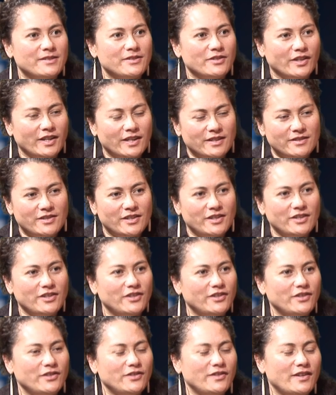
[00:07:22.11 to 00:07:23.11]
to
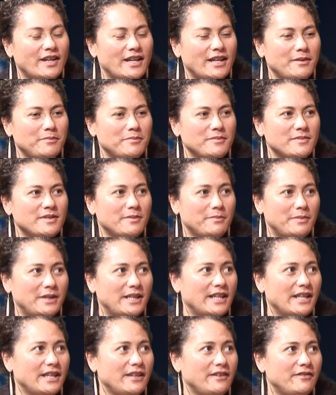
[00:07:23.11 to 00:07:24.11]
continue to
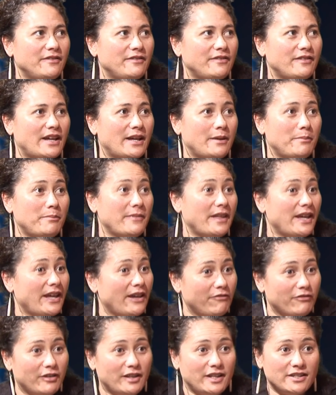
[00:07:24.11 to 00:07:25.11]
believe they
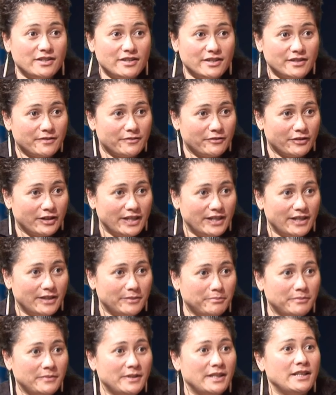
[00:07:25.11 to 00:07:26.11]
have religious
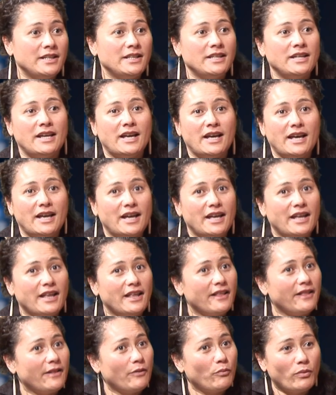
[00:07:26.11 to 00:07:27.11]
freedom.
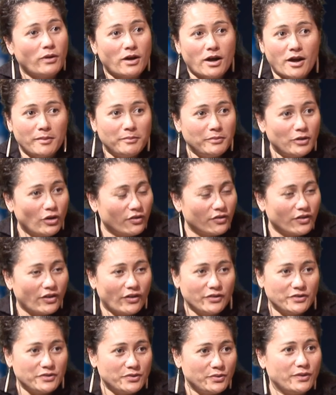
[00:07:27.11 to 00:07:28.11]
I'm not
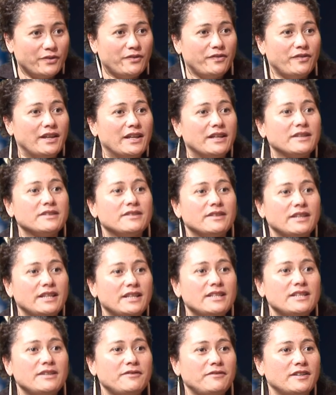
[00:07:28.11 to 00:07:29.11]
going to affect their
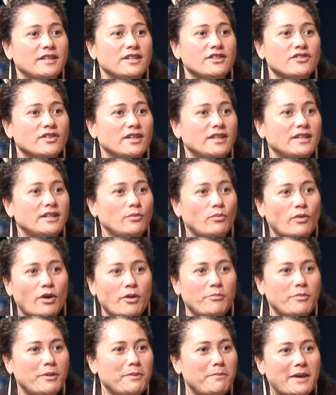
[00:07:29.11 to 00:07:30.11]
definition. It
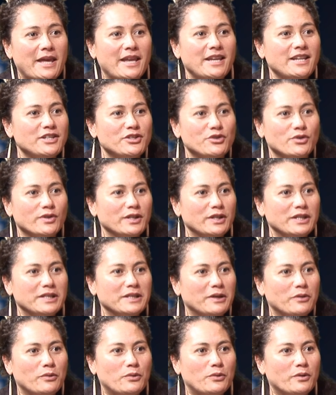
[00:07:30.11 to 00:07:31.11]
won't be mandatory
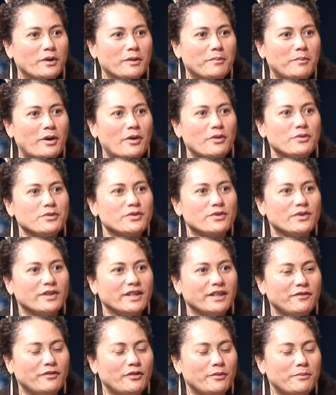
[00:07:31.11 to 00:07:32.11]
or compulsory for